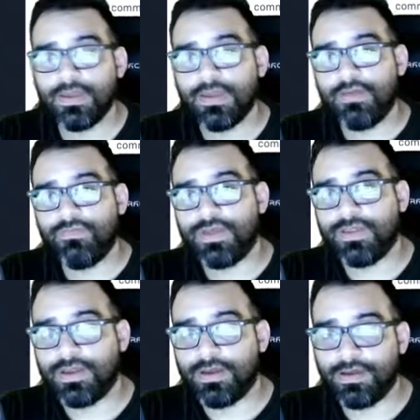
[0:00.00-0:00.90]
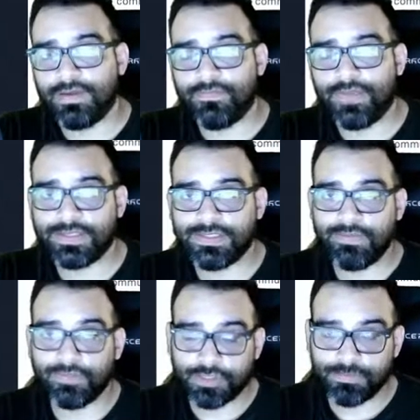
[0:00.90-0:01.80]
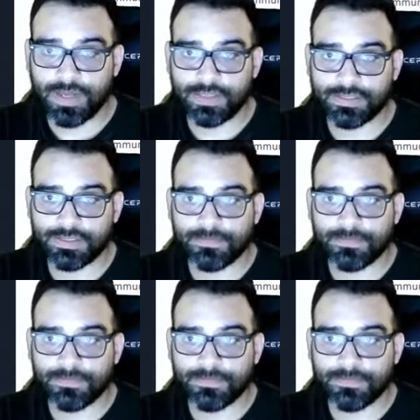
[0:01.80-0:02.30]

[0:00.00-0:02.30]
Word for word: via the vaccine response.